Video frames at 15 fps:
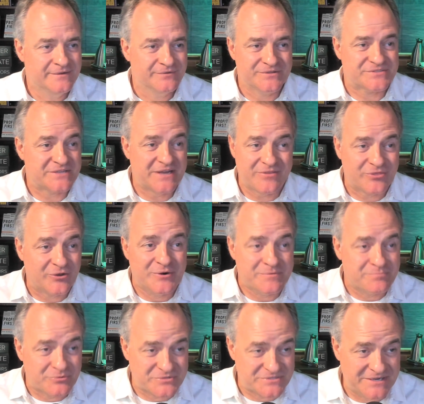let's say
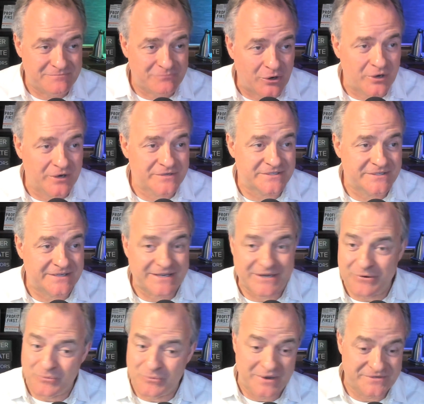30% margin,
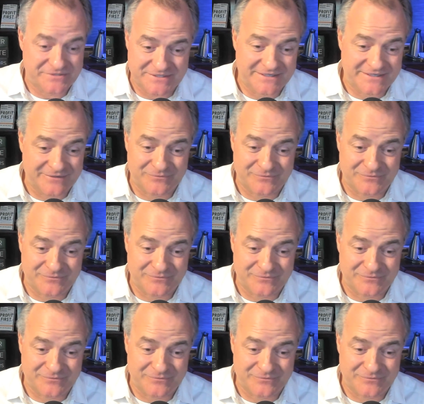and it wasn't.